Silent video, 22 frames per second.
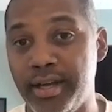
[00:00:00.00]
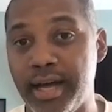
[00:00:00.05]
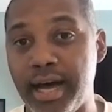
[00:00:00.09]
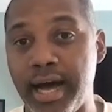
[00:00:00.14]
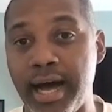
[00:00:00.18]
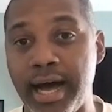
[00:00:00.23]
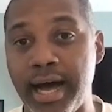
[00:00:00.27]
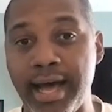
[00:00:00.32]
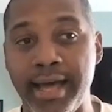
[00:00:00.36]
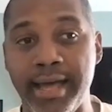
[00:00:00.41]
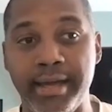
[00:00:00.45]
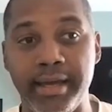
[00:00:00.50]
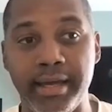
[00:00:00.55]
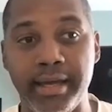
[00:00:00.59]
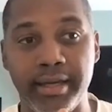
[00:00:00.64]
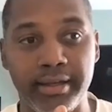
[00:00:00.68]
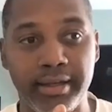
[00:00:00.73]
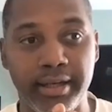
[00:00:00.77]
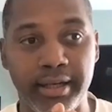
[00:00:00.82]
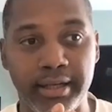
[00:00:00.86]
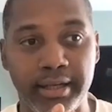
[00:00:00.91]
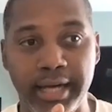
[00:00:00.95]
I
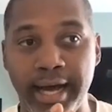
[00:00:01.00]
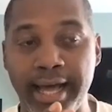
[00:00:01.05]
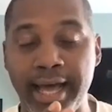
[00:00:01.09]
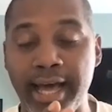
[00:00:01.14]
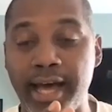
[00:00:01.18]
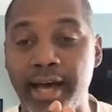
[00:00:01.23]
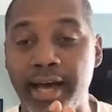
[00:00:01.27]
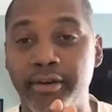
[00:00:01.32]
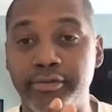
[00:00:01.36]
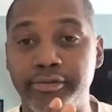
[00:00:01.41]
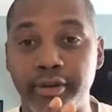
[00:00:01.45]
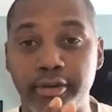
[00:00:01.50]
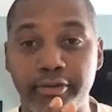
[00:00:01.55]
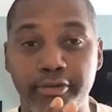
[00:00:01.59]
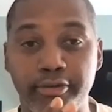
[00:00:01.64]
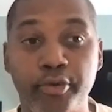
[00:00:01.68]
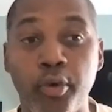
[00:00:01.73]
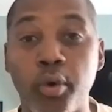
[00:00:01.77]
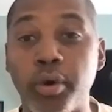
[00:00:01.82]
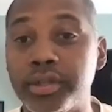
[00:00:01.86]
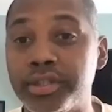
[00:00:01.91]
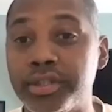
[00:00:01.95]
I have
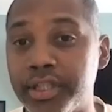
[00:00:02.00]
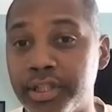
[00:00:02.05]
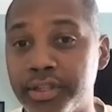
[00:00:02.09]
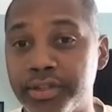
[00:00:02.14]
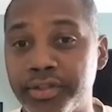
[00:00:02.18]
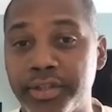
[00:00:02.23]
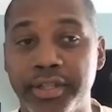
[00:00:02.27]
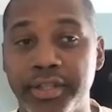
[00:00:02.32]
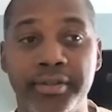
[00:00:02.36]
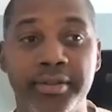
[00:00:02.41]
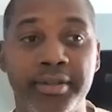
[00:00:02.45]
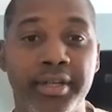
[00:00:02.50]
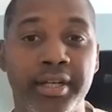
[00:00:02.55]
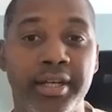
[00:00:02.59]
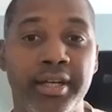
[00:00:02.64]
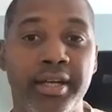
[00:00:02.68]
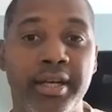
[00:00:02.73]
four children.